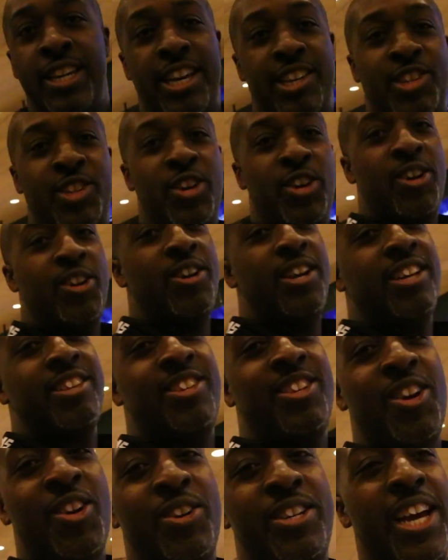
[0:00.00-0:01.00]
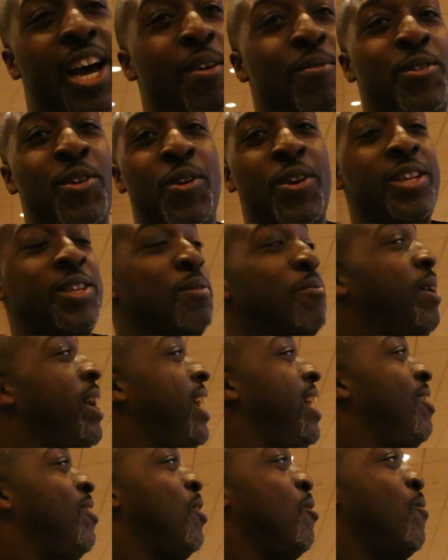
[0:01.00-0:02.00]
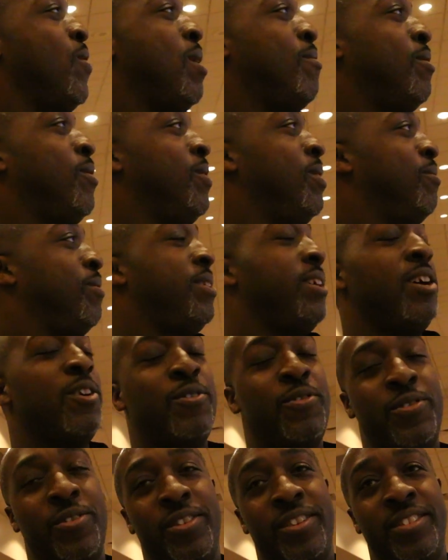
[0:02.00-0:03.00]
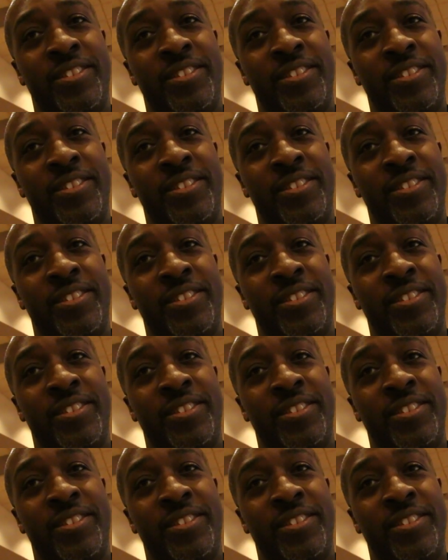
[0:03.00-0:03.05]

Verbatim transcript: Yes, sir. Yes, sir. Tom Daugherty's the man, the rebel himself.